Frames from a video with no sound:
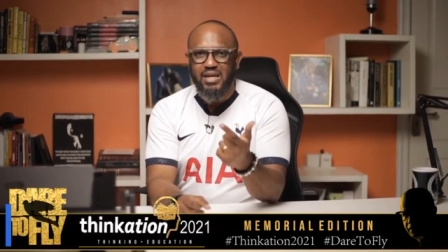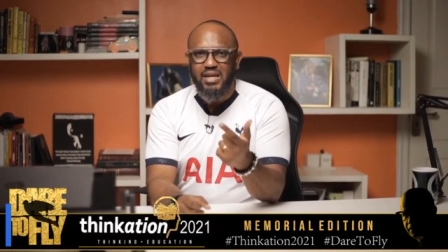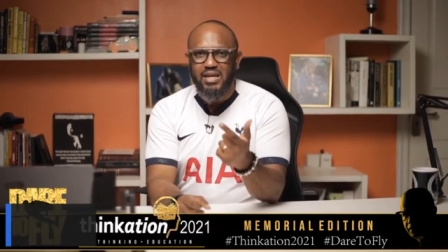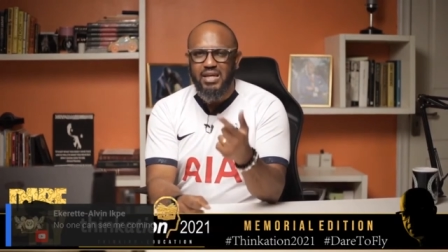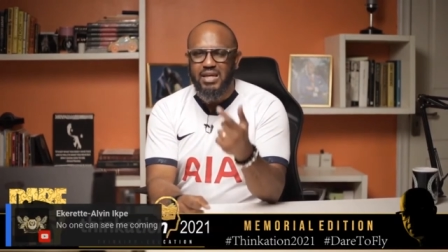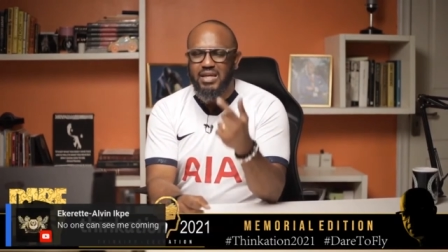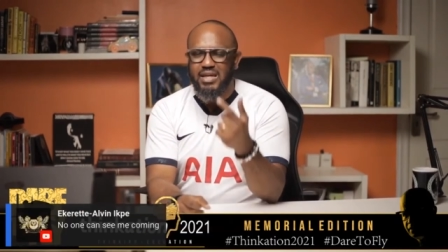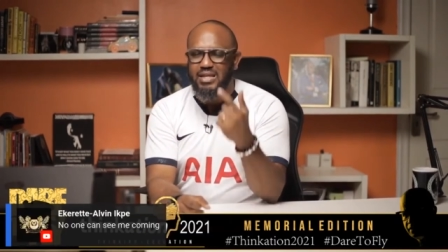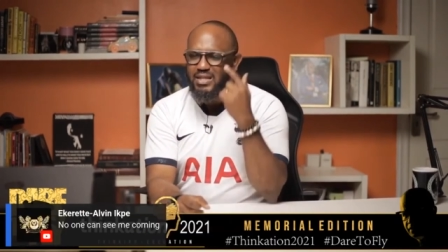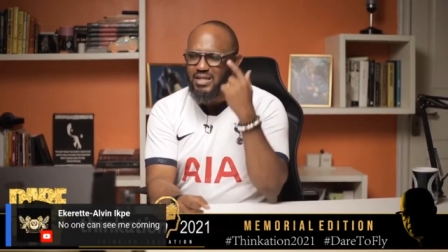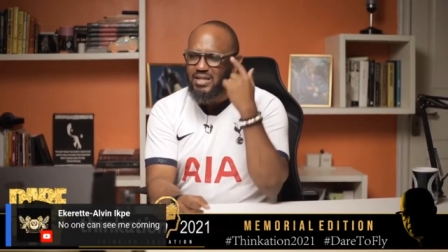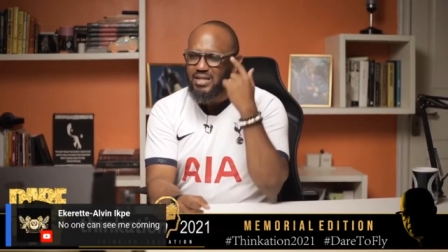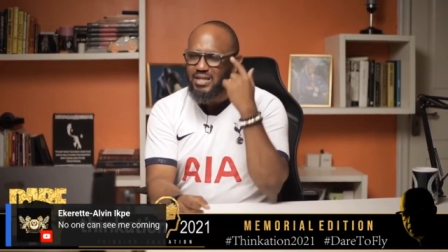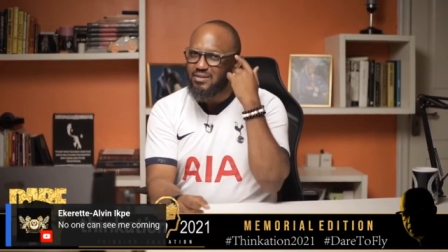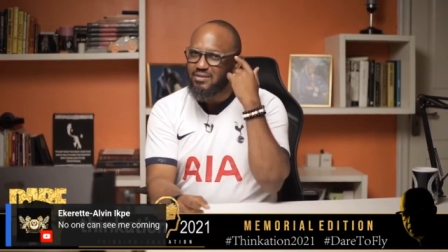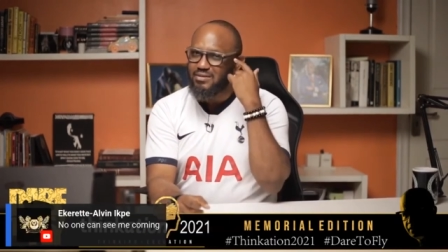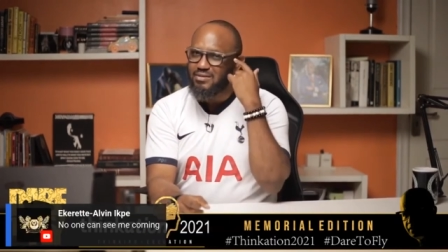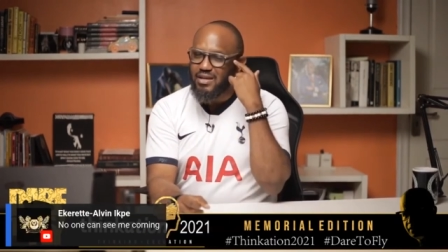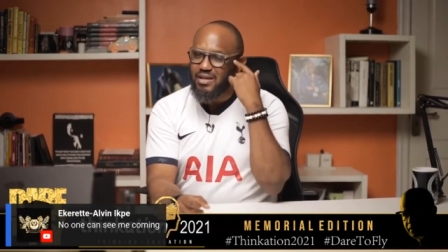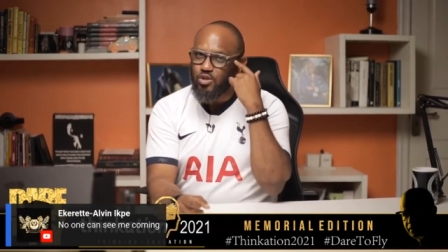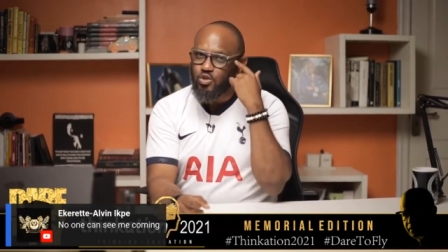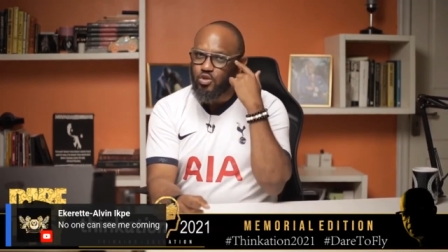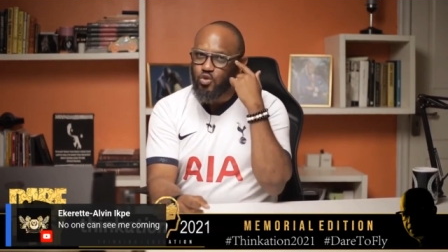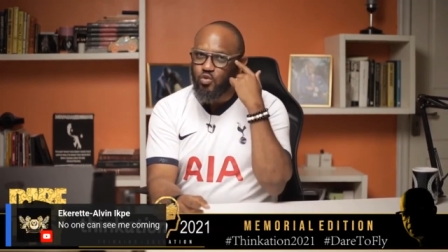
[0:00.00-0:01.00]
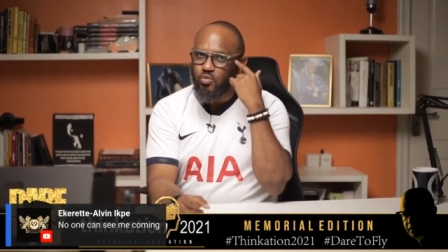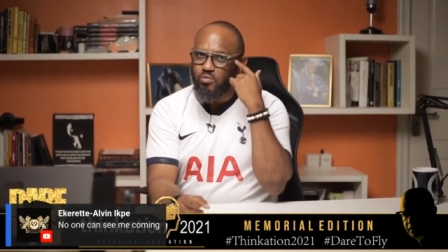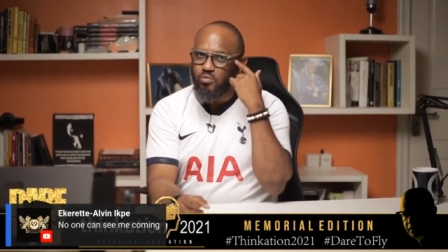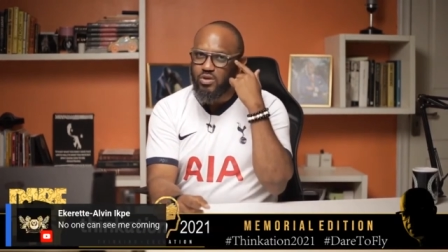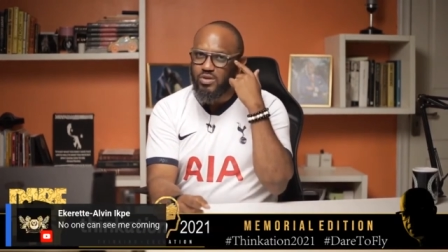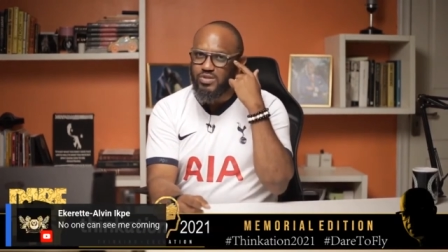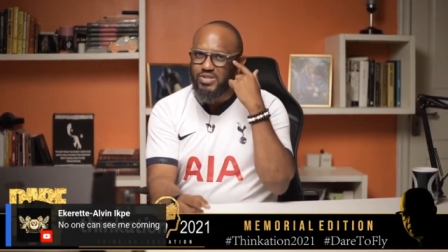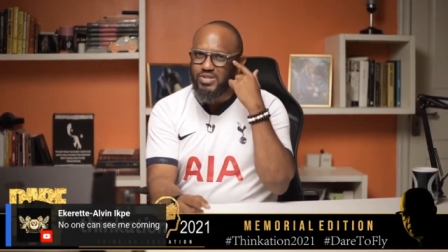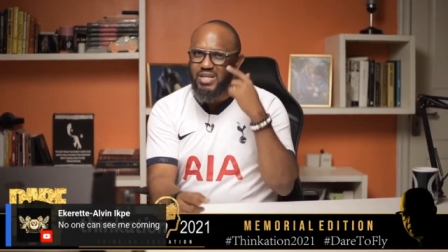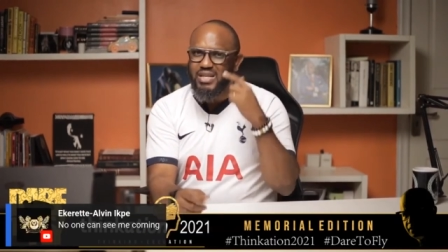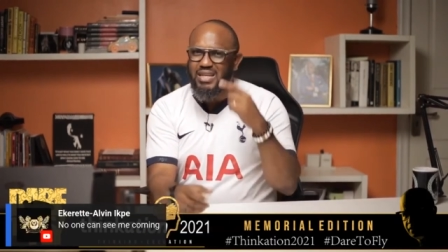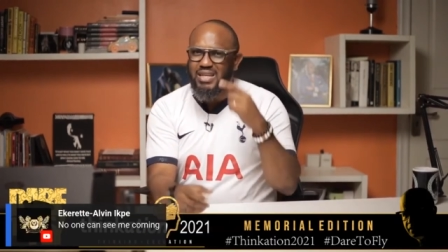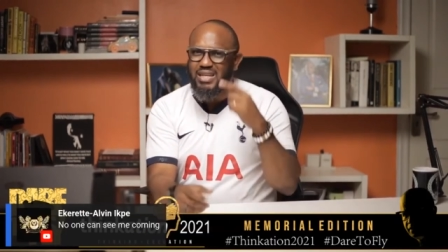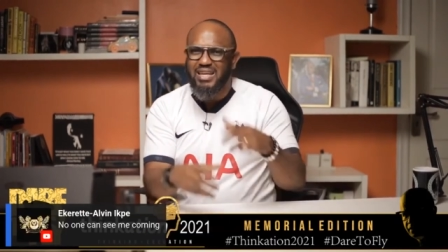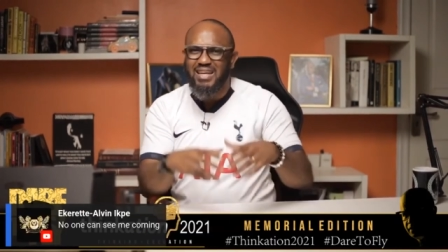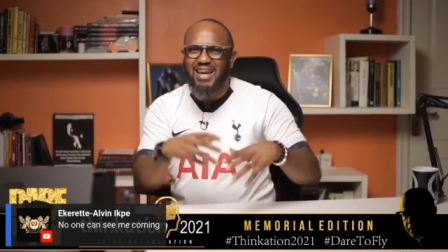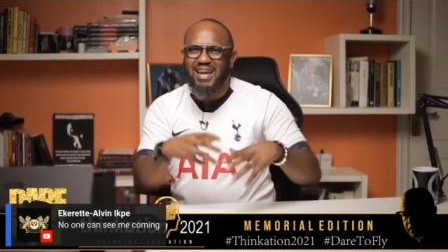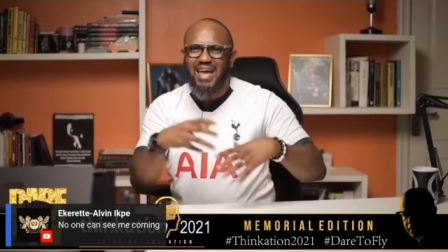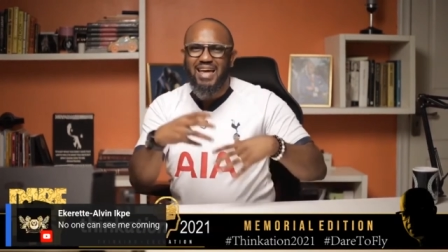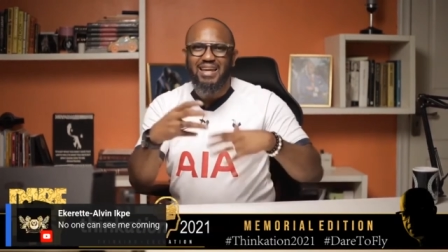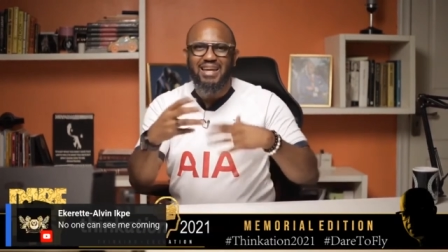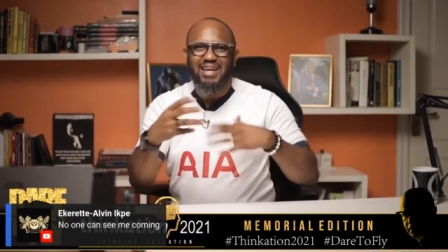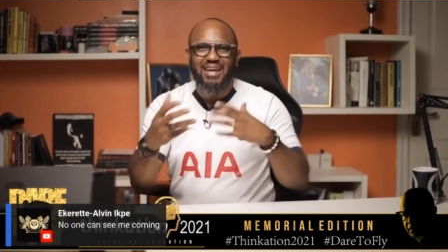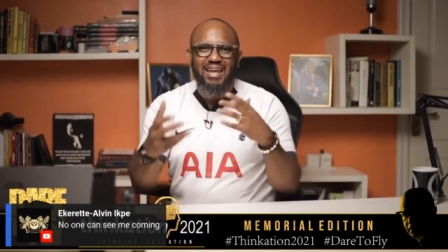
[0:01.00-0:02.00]
He didn't think too much. He didn't
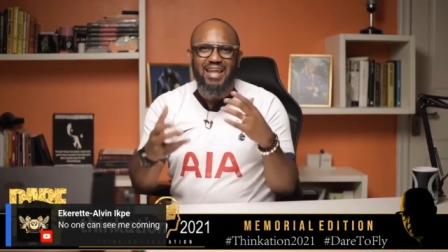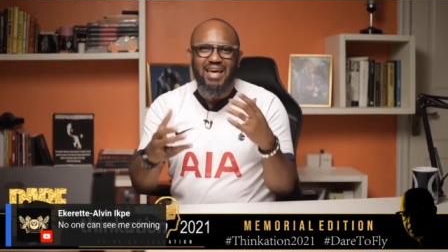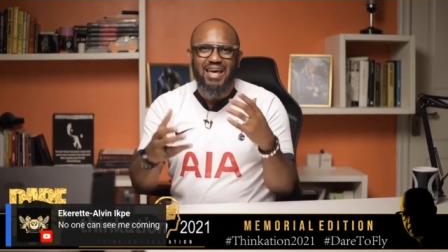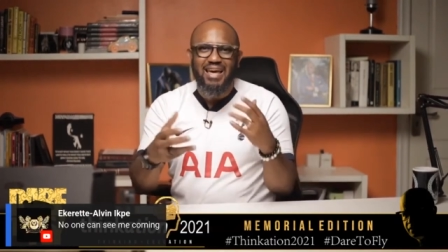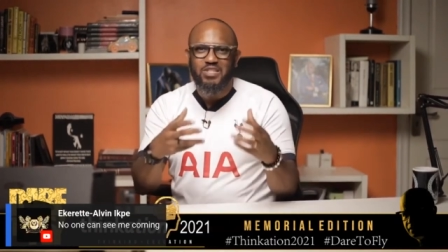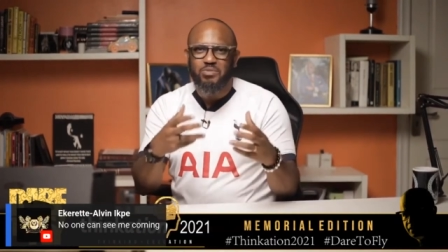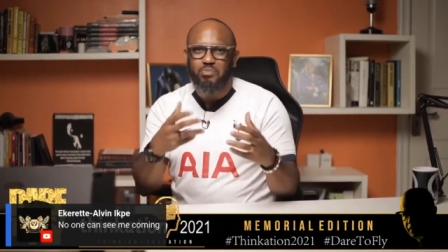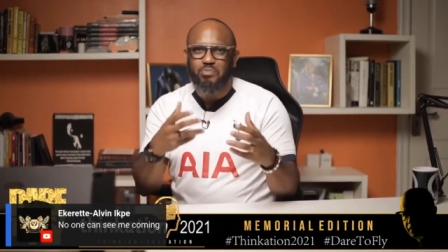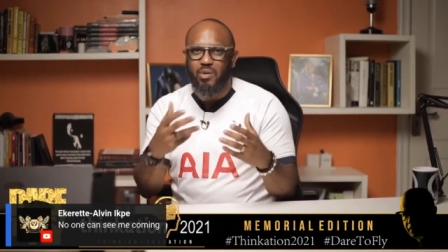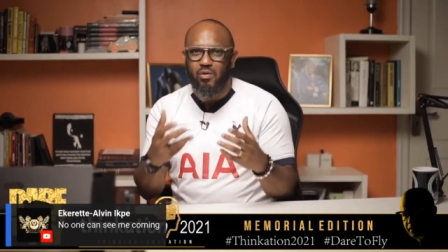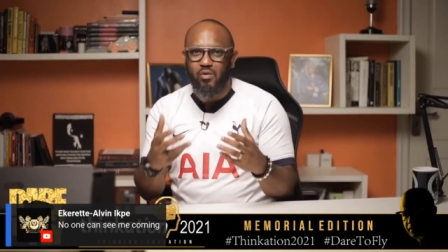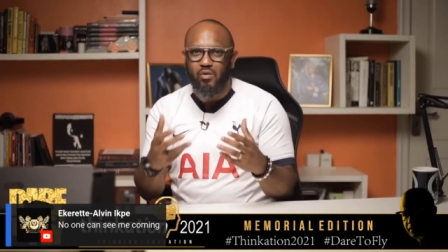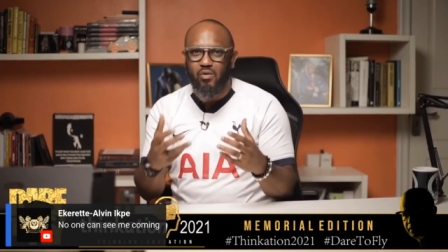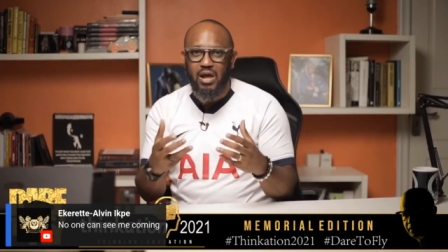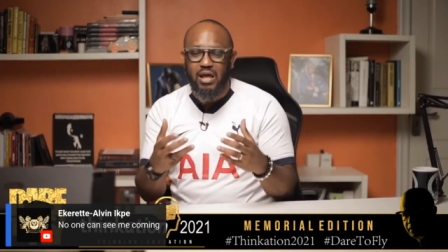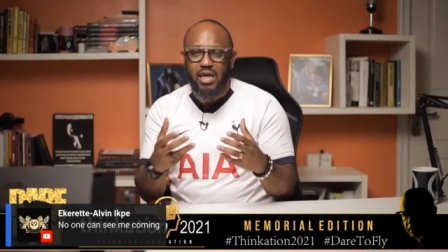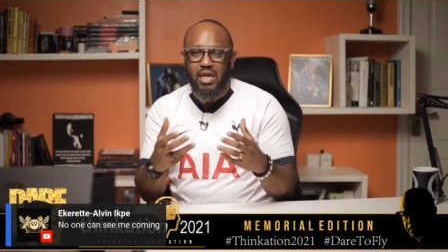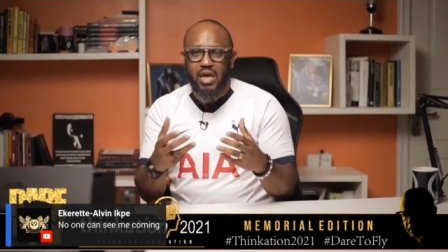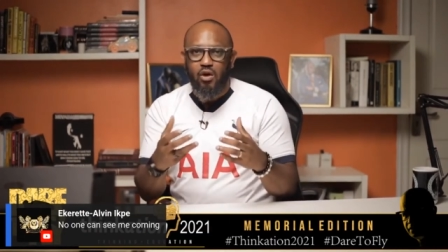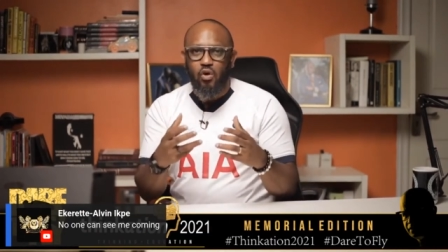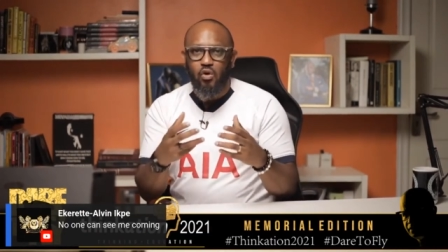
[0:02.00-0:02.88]
analyze paralysis,